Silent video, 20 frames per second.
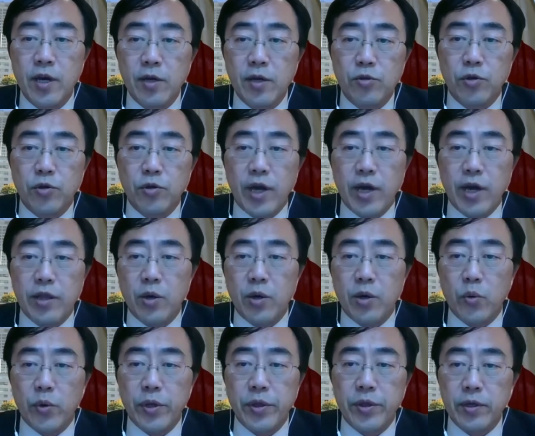together
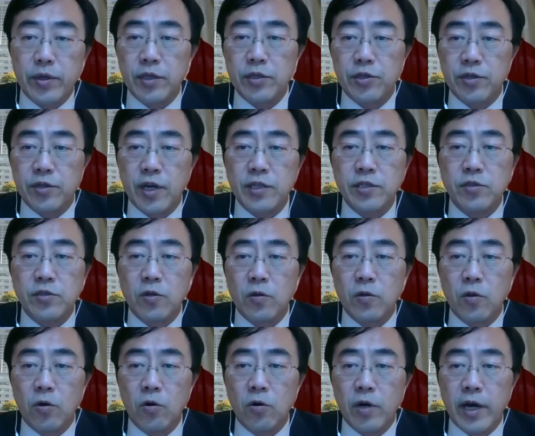with international
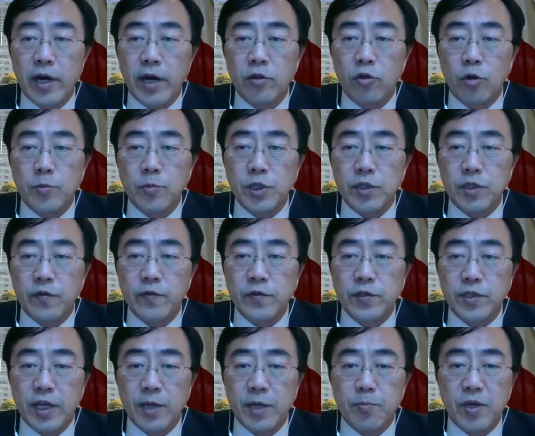law and norms of
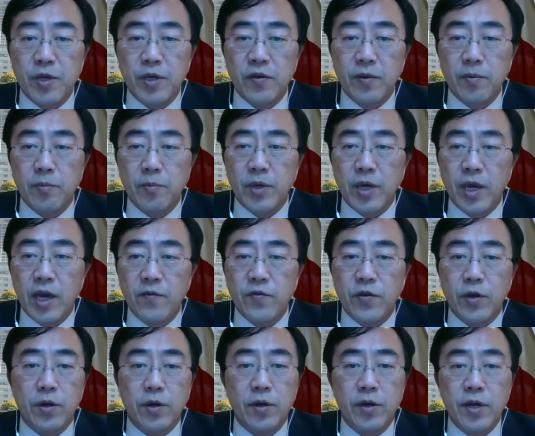state
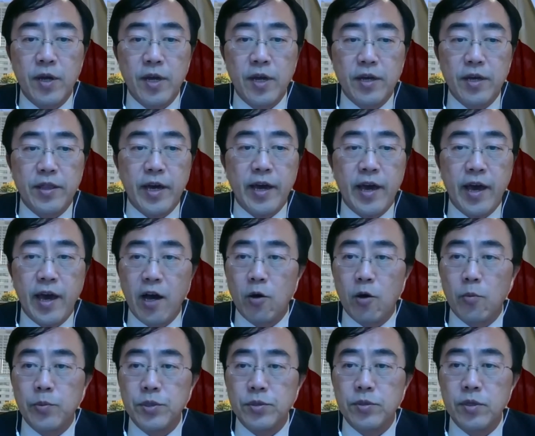behavior, that
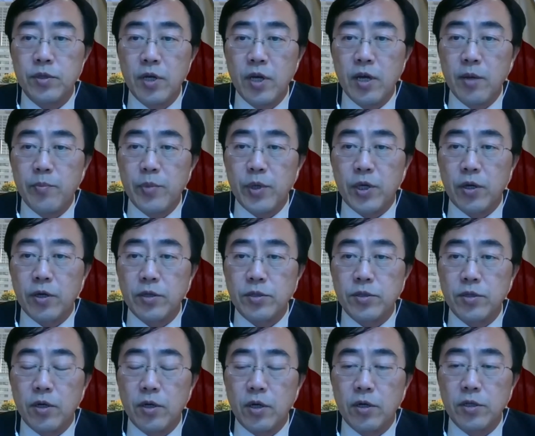helps
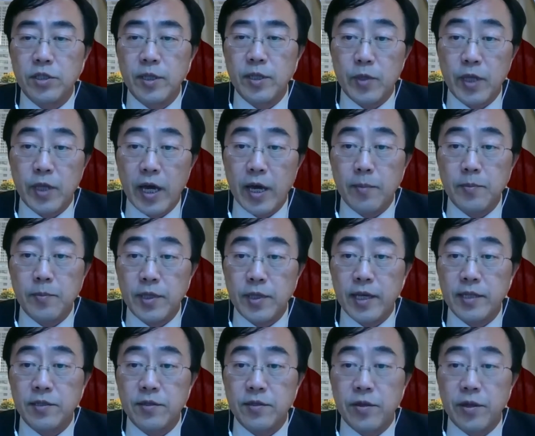because sometimes,
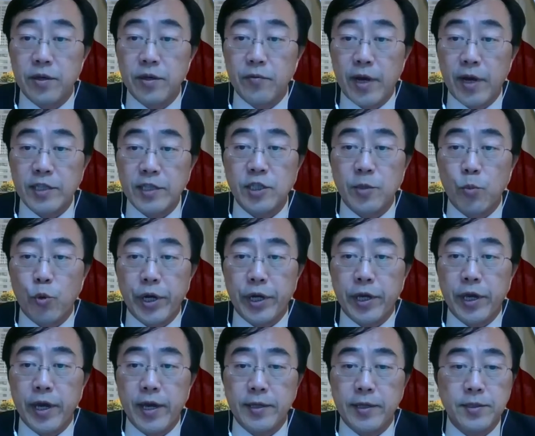as in the ransomware
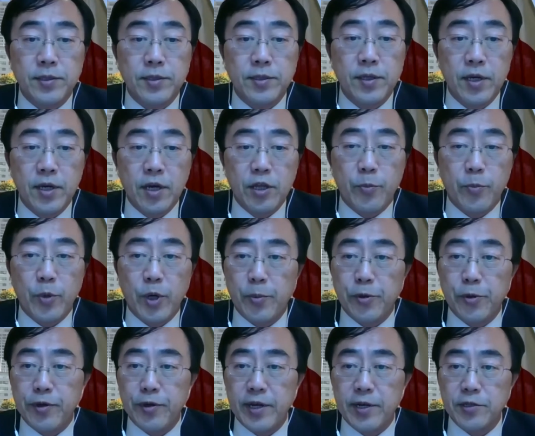case, the
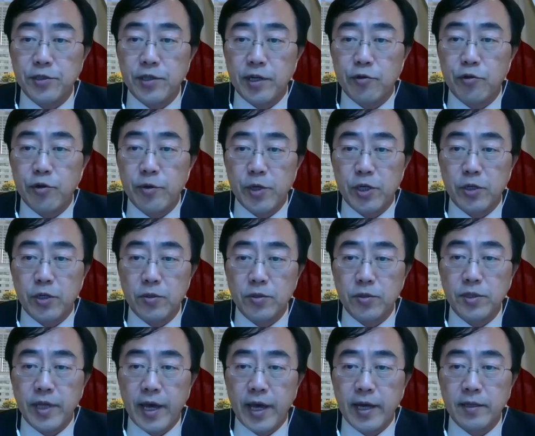perpetrators are criminals
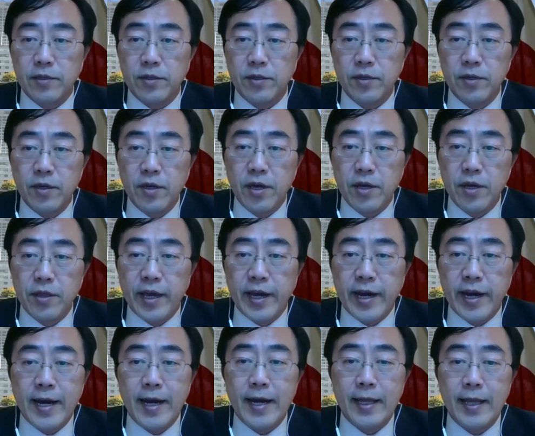and they
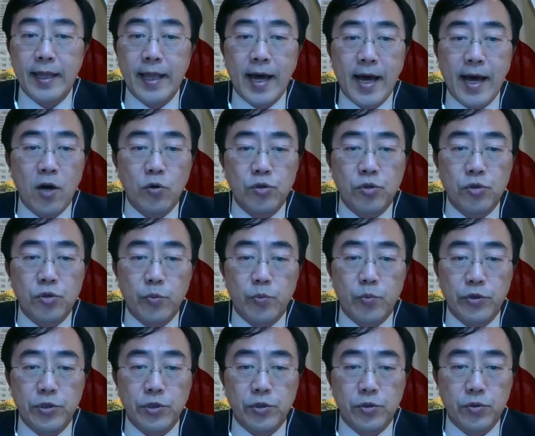are allowed to
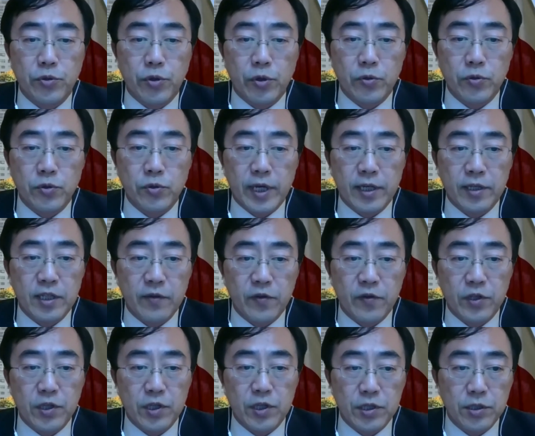pursue those
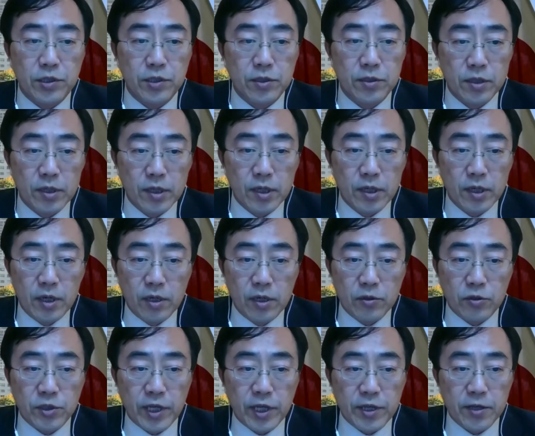activities, to
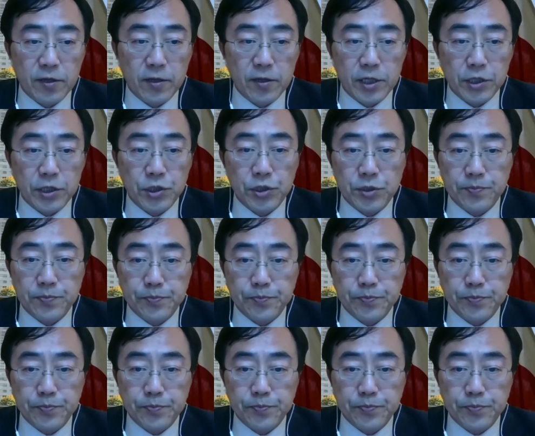say the least.